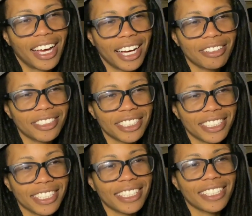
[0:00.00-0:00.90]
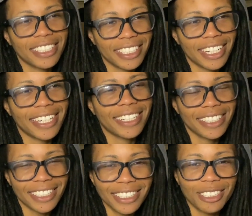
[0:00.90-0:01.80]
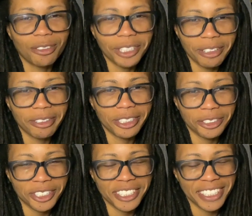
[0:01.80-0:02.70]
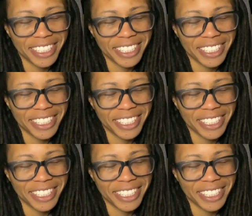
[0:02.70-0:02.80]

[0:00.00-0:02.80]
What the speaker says: I was just like, yeah, this is what I want to draw.